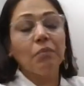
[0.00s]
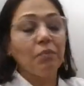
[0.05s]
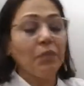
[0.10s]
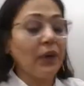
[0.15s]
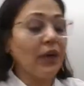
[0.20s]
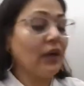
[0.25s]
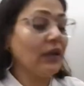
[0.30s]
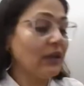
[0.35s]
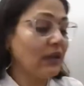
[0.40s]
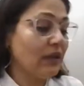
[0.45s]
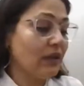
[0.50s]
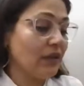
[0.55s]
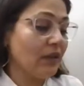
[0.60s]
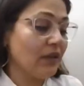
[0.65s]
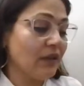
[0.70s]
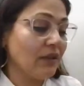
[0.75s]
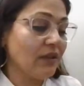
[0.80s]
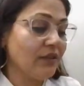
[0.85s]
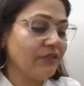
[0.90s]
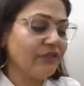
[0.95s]
But
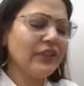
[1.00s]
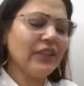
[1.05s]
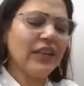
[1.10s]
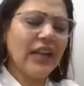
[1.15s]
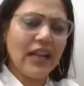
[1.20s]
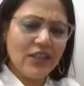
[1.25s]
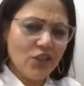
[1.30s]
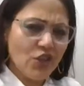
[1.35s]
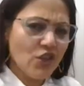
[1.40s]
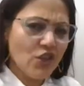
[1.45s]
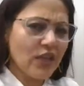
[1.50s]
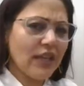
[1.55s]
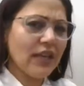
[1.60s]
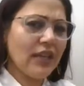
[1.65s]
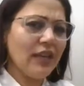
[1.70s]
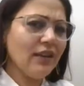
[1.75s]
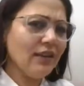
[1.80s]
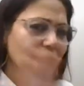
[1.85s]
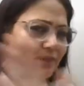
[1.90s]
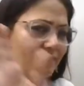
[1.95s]

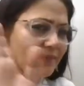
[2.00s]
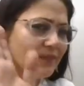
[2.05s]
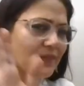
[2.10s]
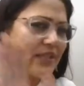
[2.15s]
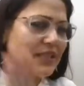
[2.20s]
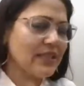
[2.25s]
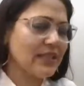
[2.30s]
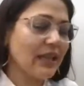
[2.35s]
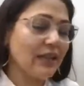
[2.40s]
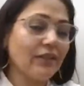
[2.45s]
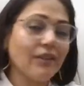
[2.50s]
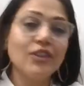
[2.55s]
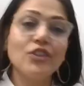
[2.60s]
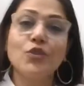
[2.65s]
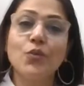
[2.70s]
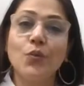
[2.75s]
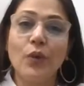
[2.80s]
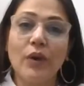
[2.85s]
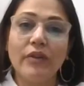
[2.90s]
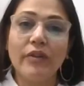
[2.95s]
financially, there's nothing
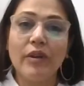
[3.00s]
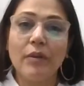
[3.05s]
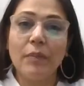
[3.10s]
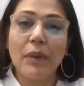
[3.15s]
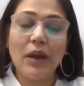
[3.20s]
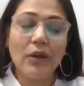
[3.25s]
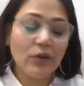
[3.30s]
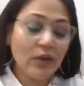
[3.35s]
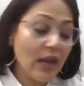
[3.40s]
to worry about.